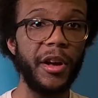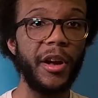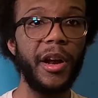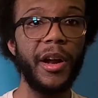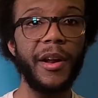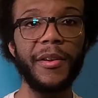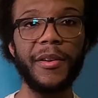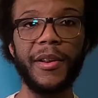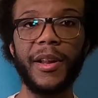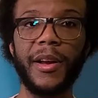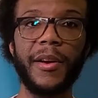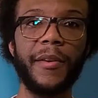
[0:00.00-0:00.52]

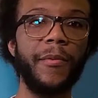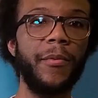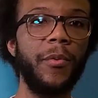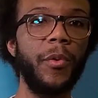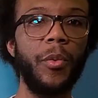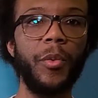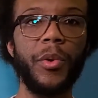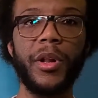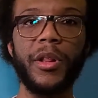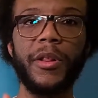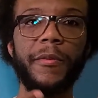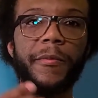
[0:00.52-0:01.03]
like for
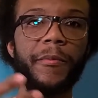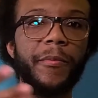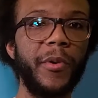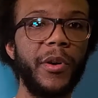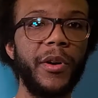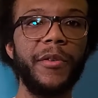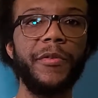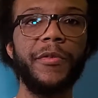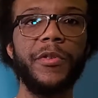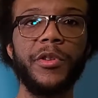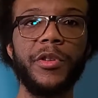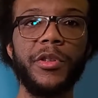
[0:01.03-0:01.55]
one of the
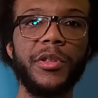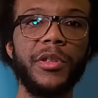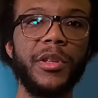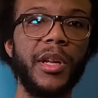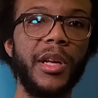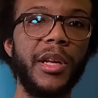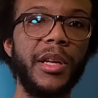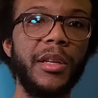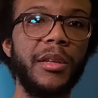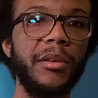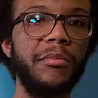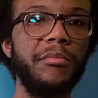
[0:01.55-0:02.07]
very first
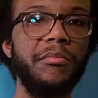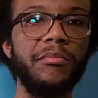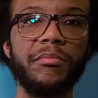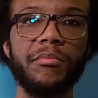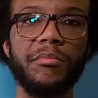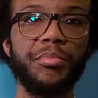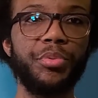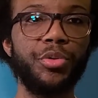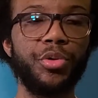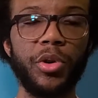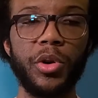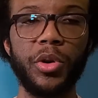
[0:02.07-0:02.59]
like
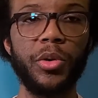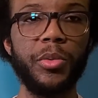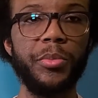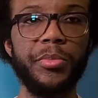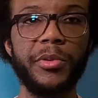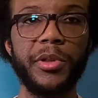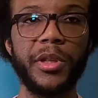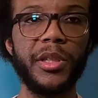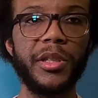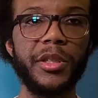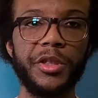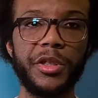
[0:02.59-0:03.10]
probes
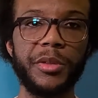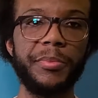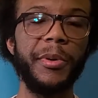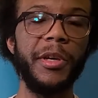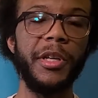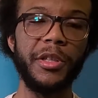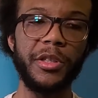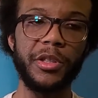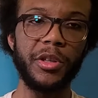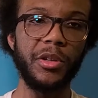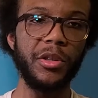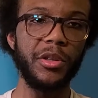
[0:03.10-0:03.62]
into
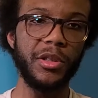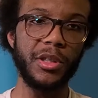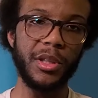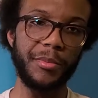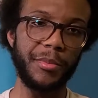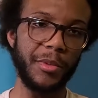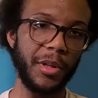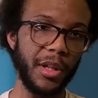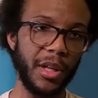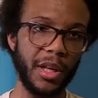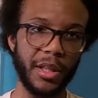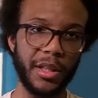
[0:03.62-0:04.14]
space or
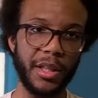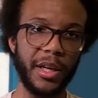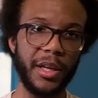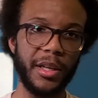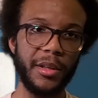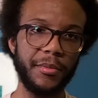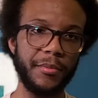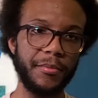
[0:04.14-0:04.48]
something like that.